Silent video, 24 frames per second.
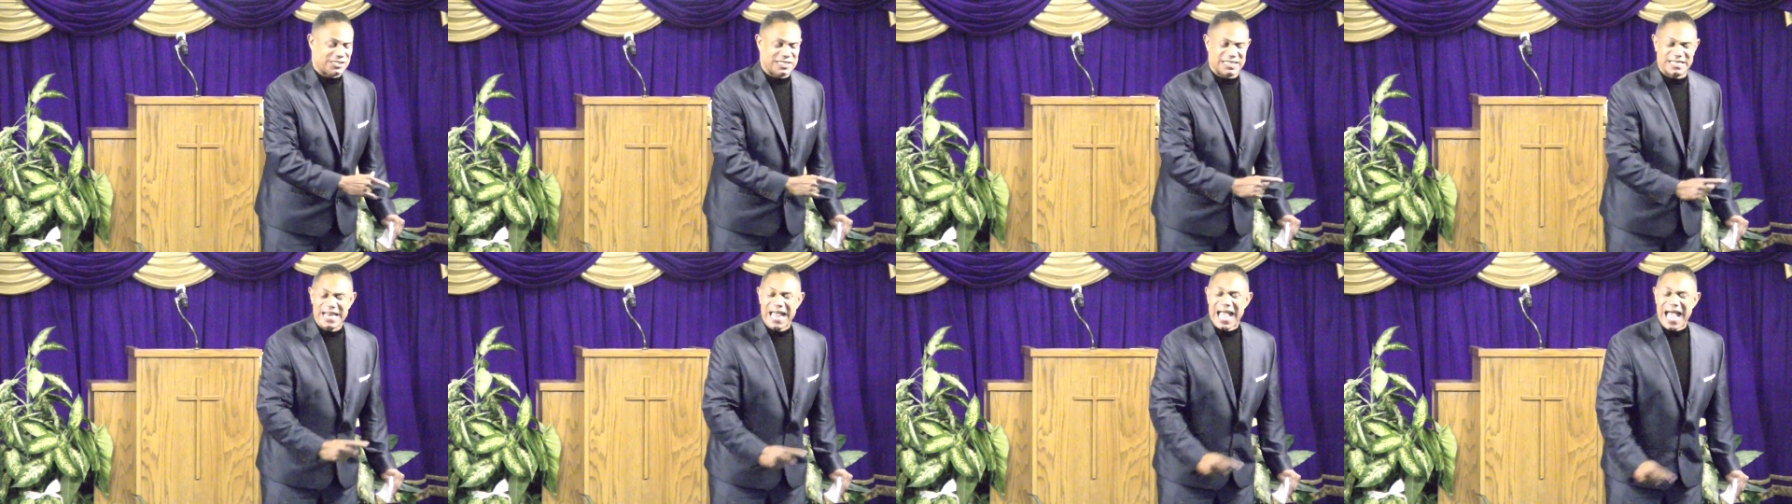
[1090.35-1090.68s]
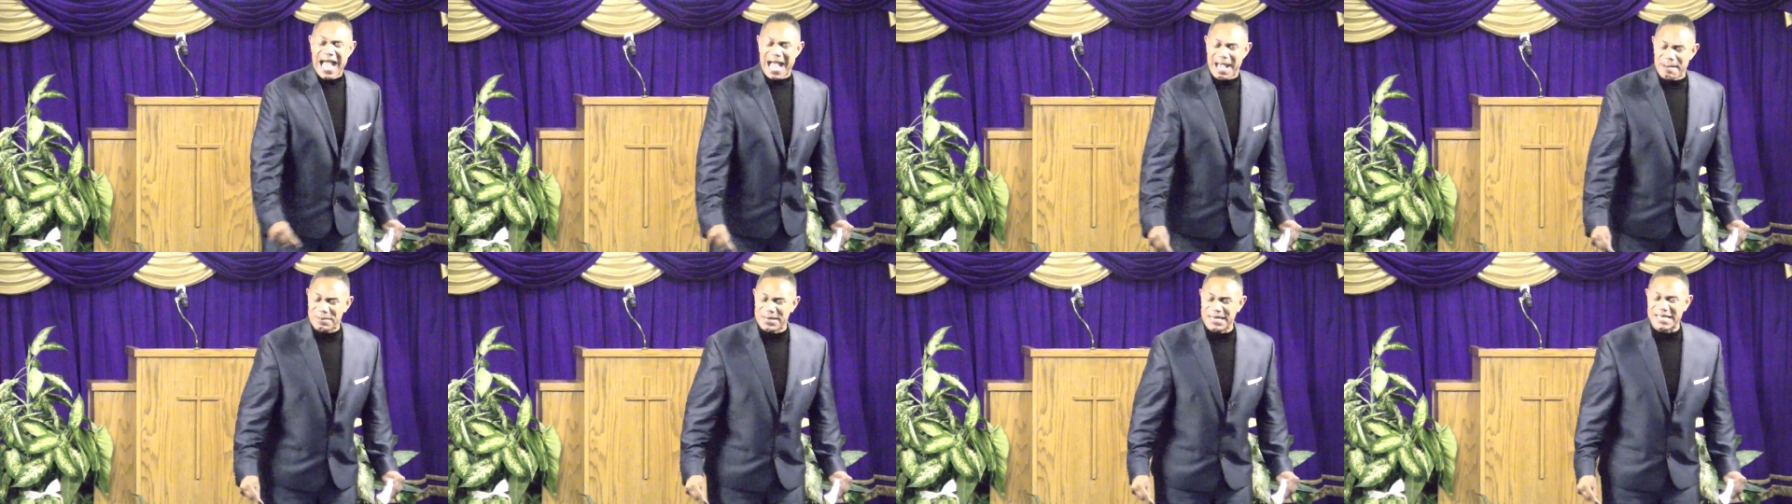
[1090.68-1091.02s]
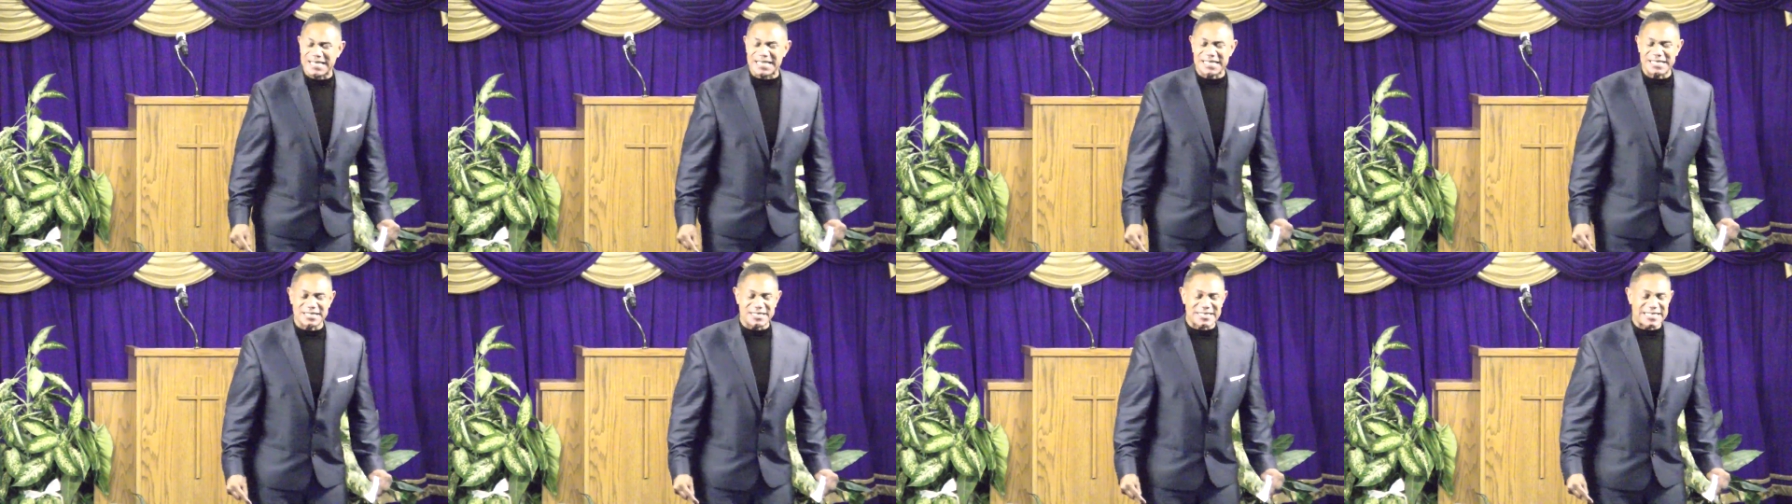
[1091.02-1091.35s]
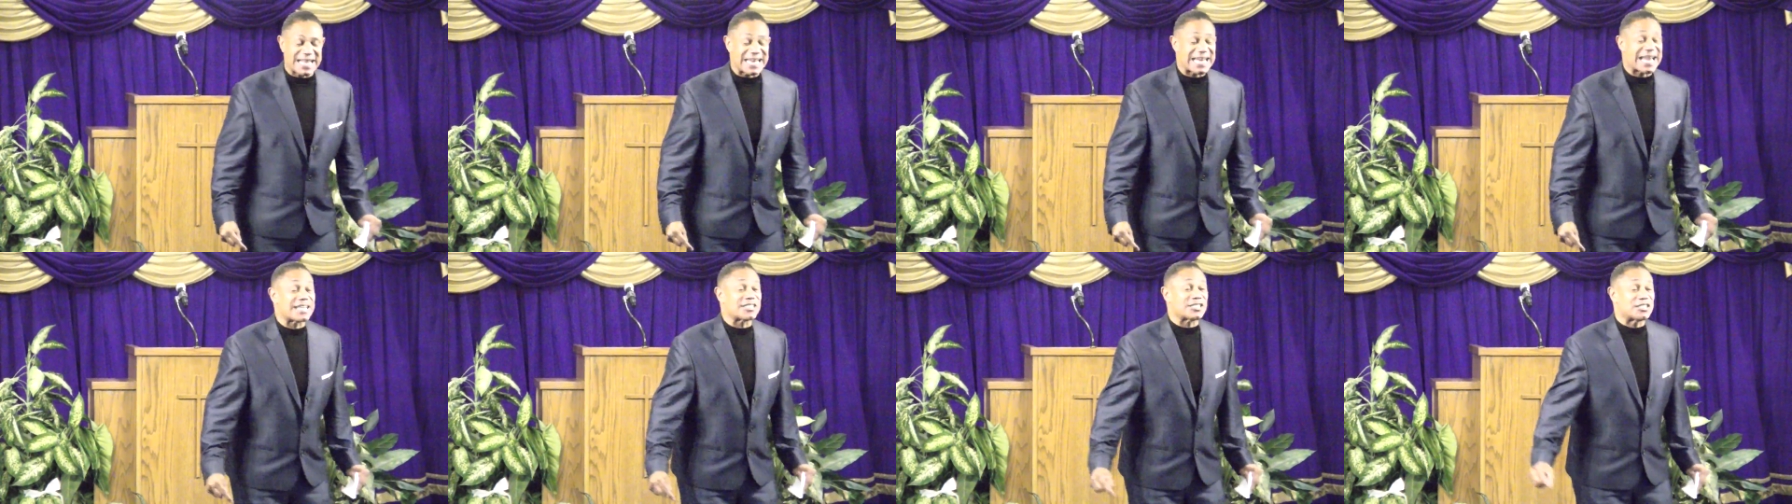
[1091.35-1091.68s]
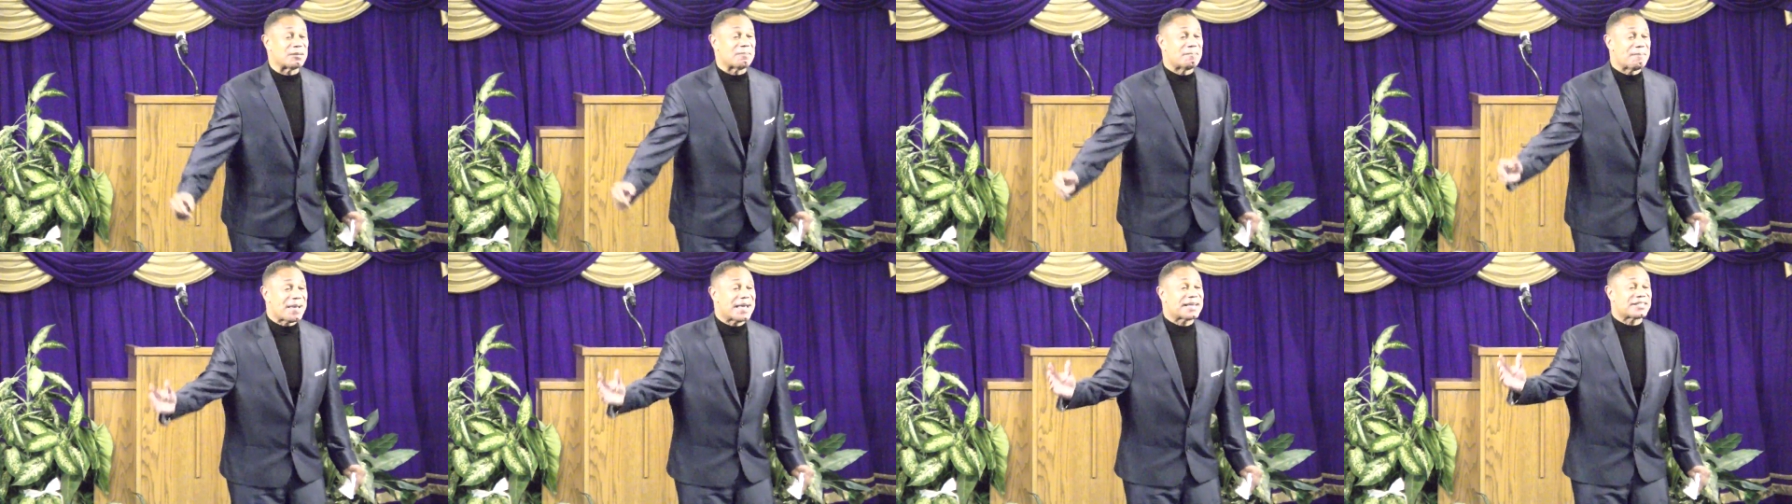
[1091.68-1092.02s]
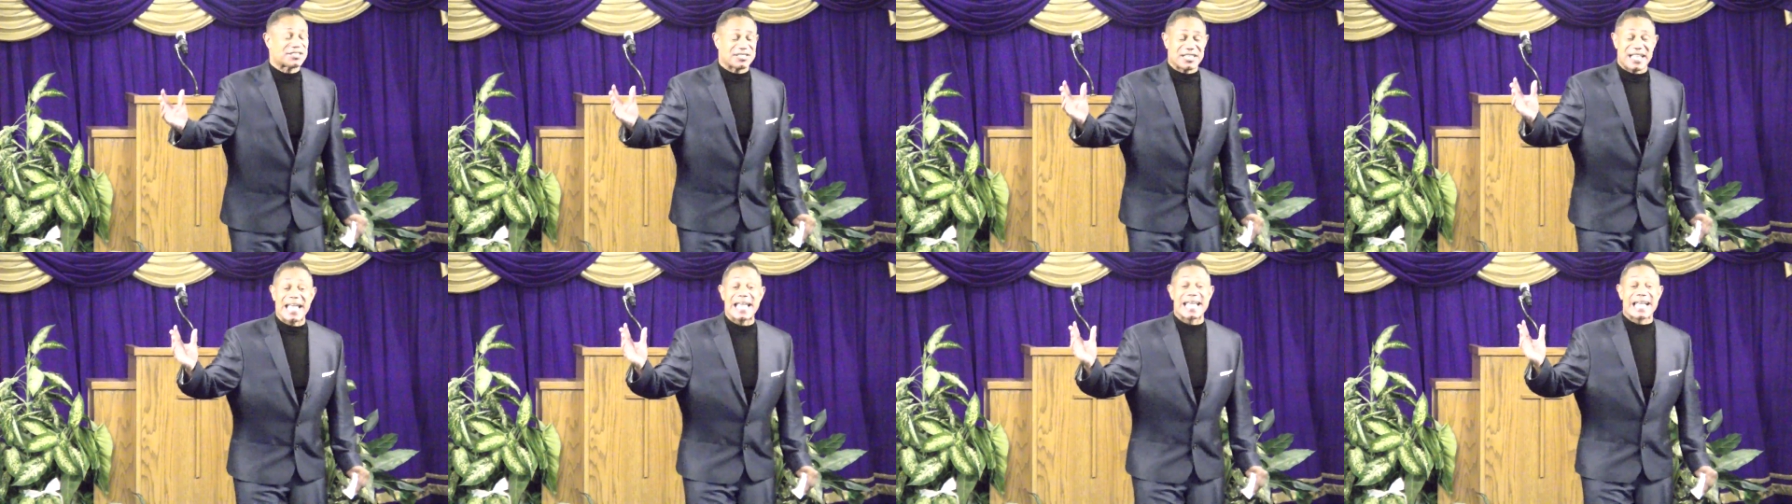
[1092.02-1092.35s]
And how many can say that's the
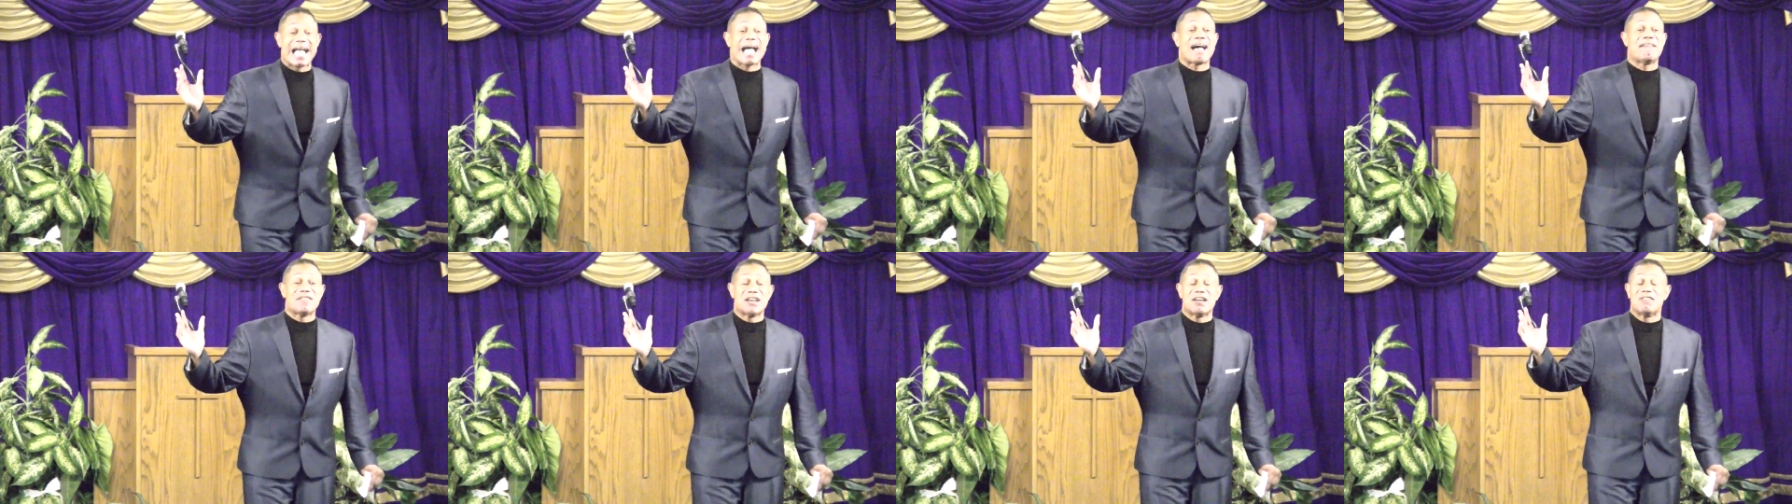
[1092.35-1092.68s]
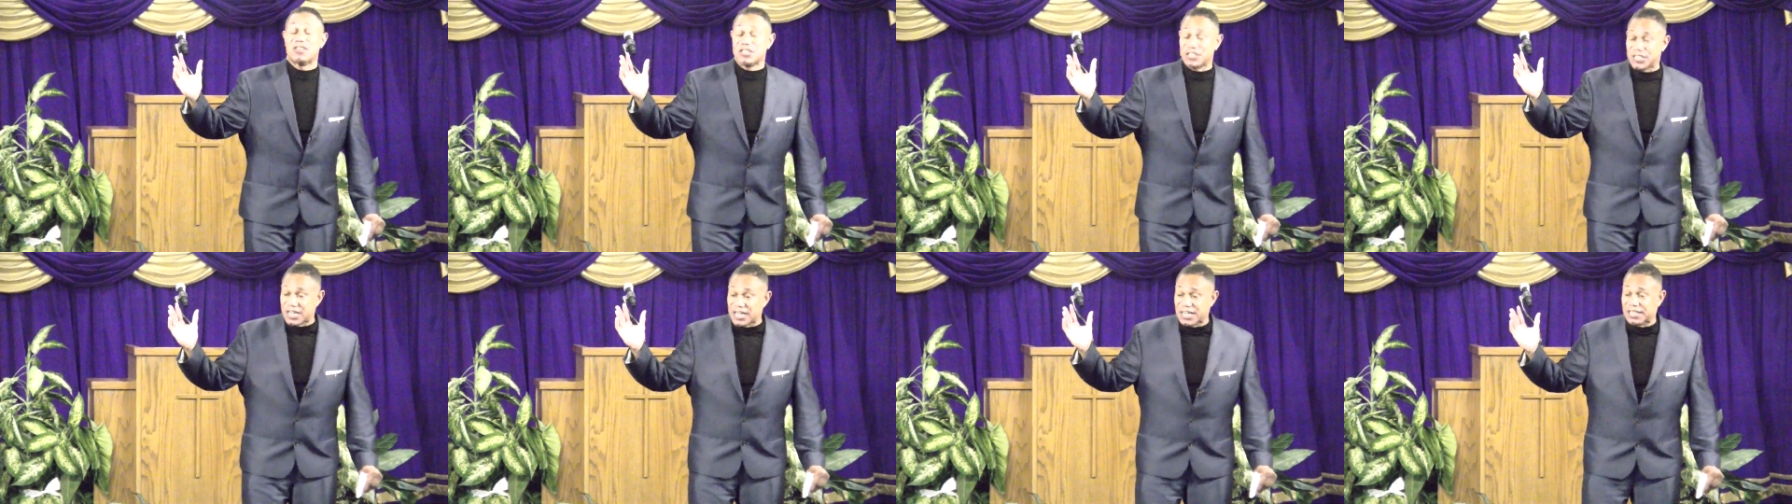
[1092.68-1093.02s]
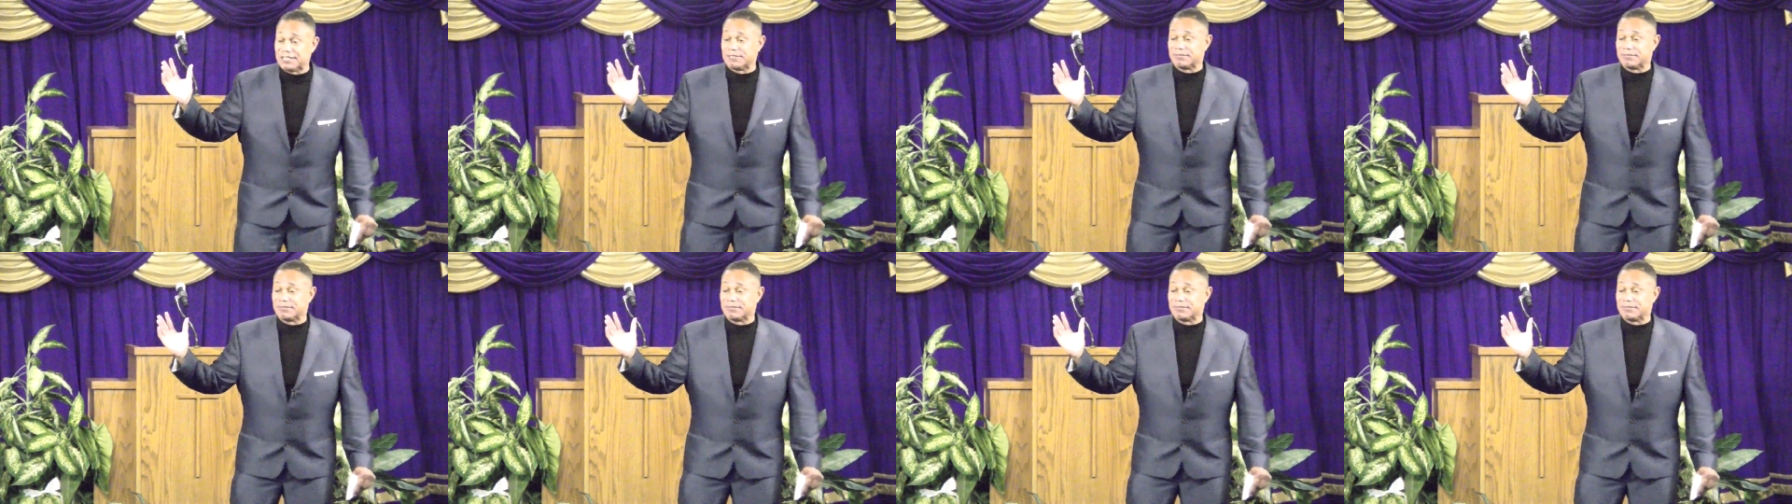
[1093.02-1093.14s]
best thing I've ever done?